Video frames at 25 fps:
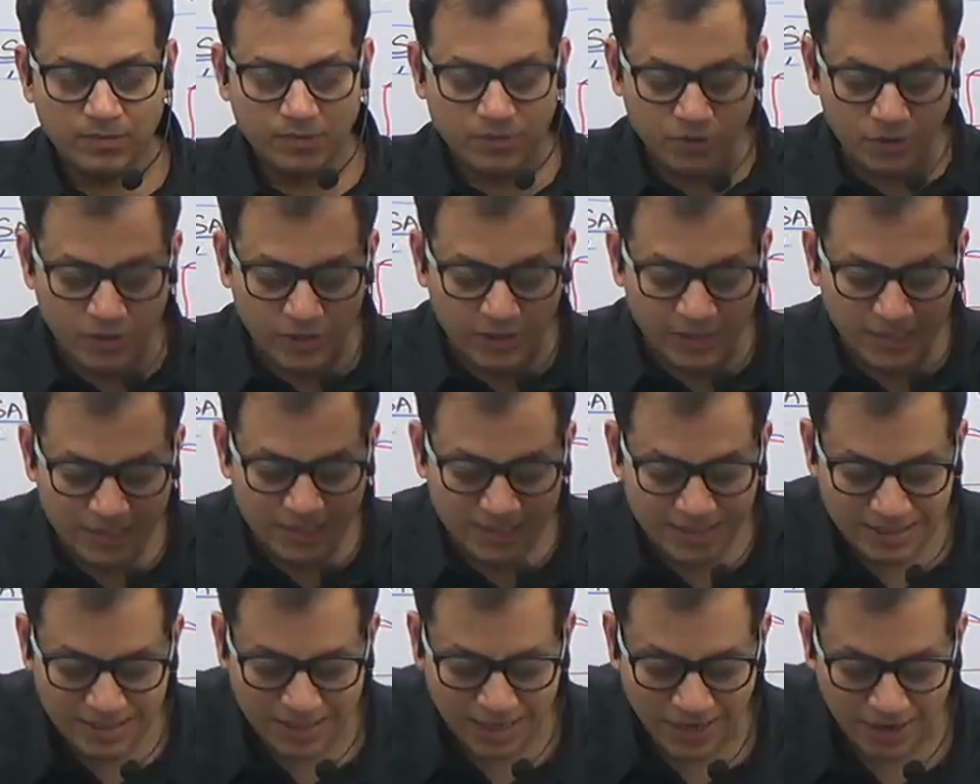
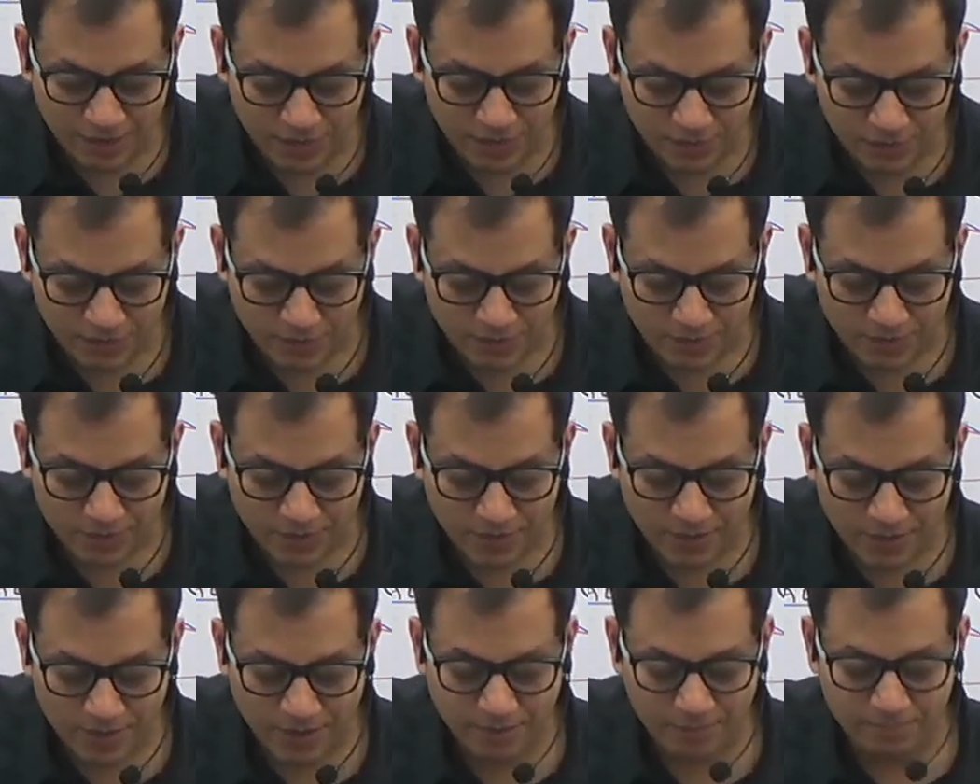this is how
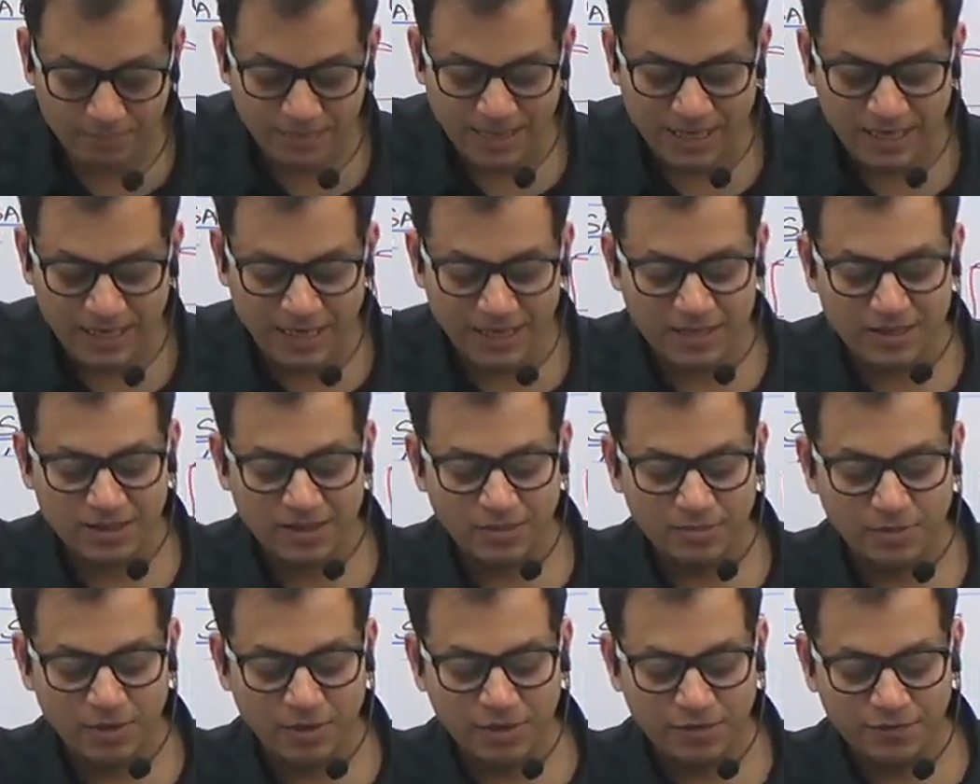the
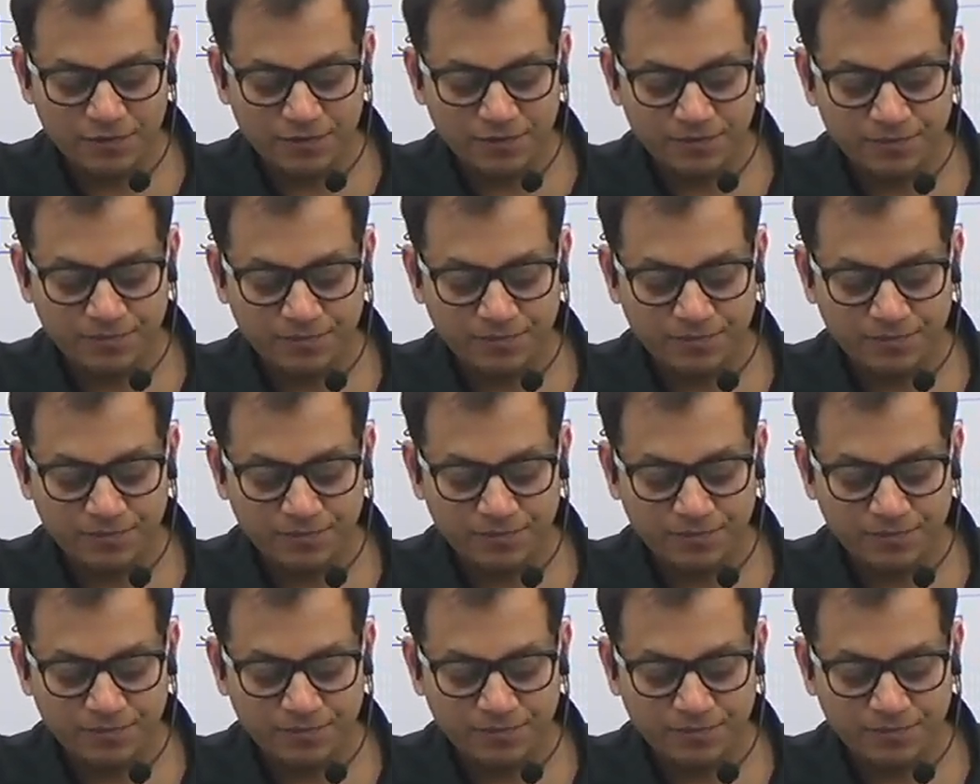mechanism of